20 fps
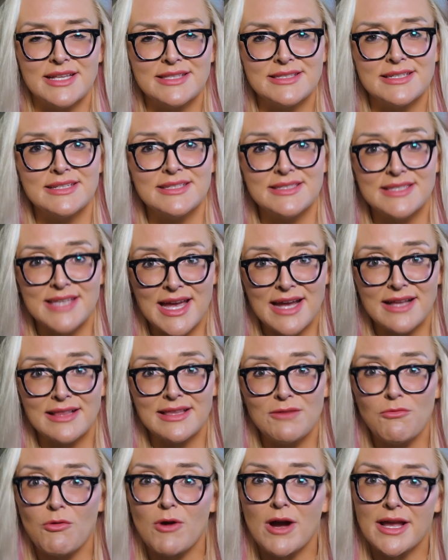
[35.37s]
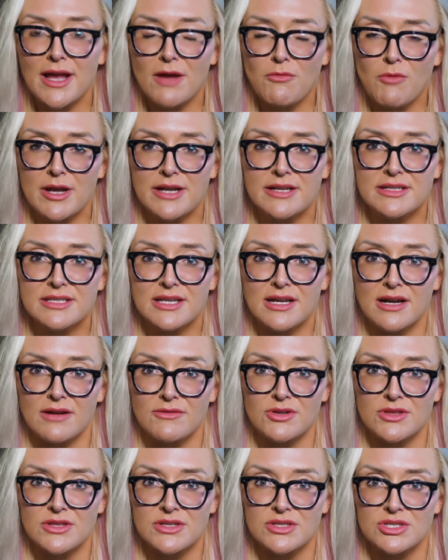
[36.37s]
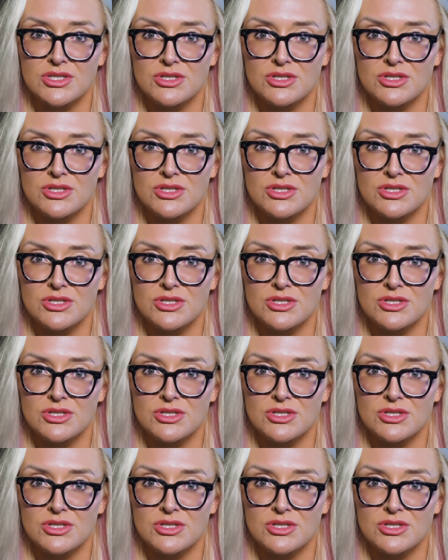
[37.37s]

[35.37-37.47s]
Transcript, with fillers: that's exactly why I wanted to cover this